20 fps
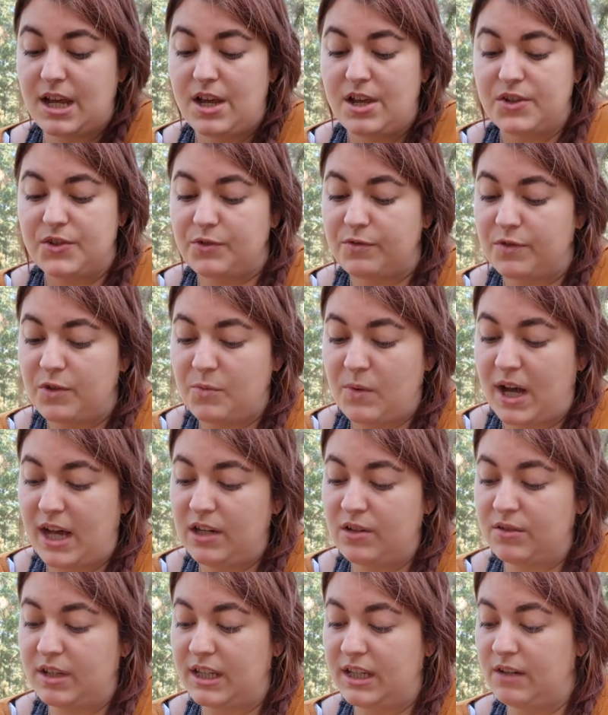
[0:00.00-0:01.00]
So if you are
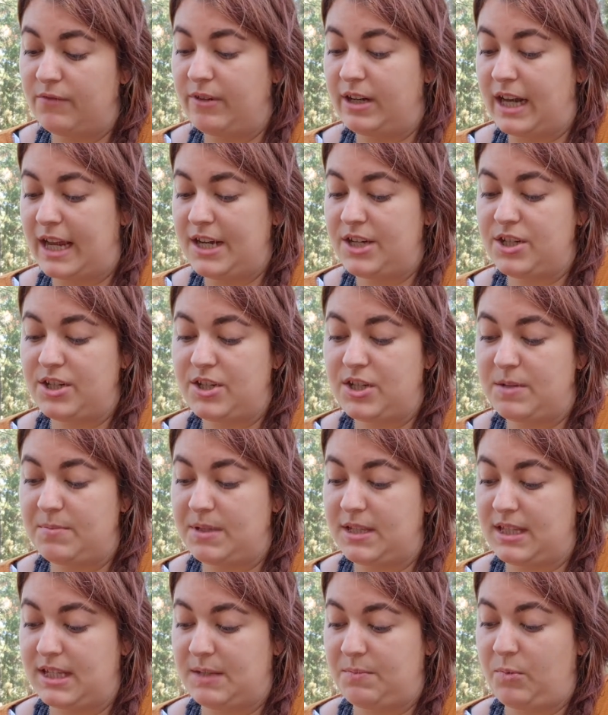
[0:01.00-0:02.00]
looking at relationships
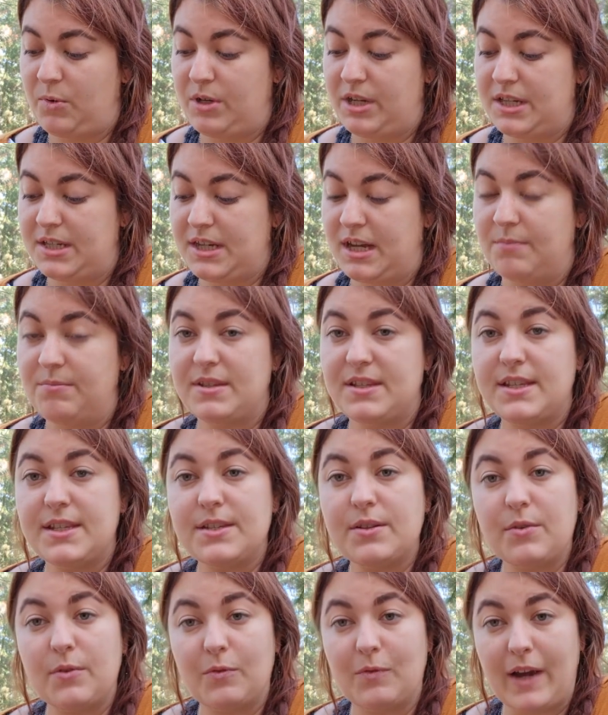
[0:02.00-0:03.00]
at this point in time, this is a
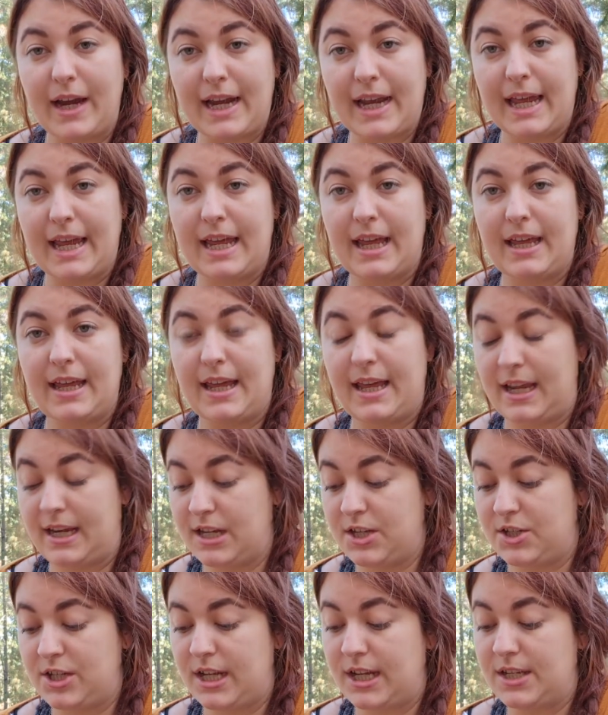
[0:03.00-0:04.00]
great
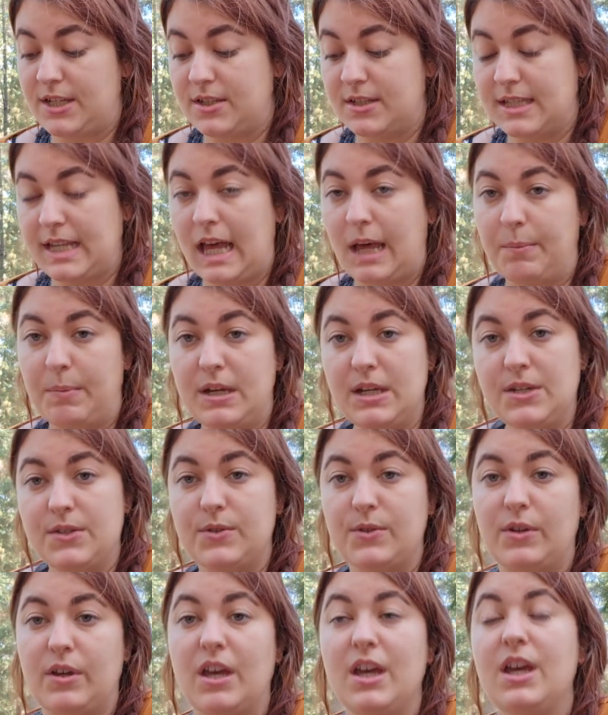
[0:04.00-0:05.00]
energy to tap
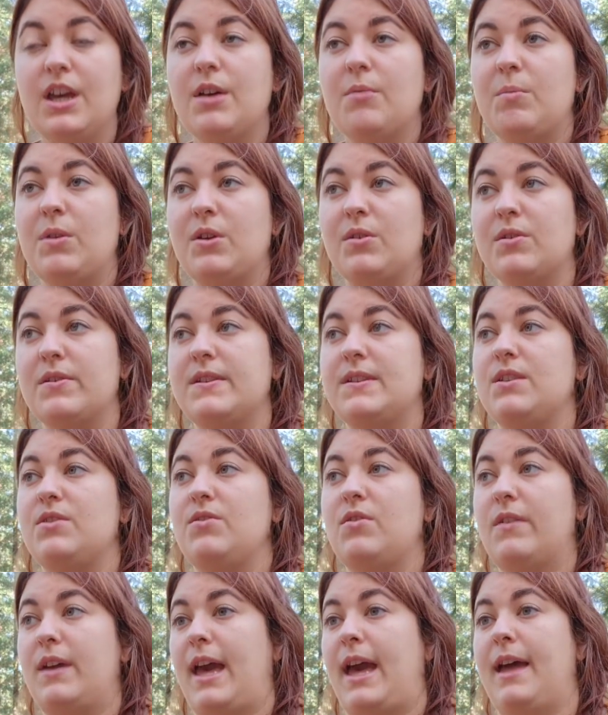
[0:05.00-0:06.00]
into, because
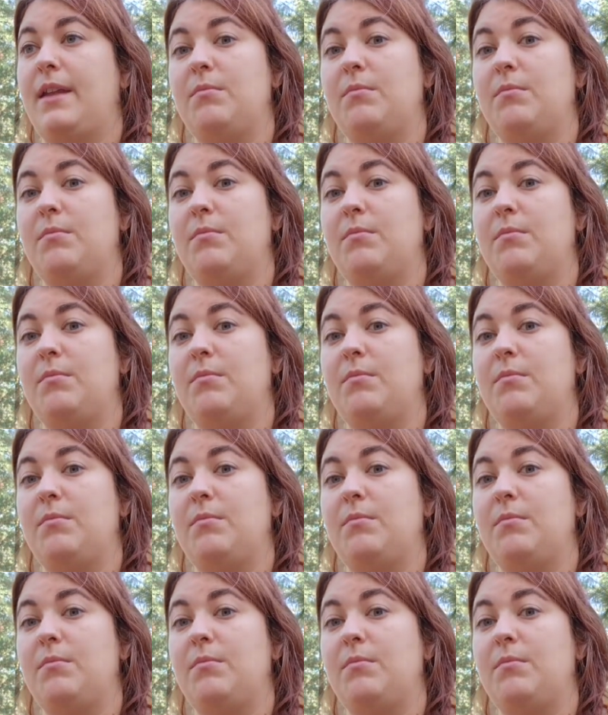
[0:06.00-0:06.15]
you can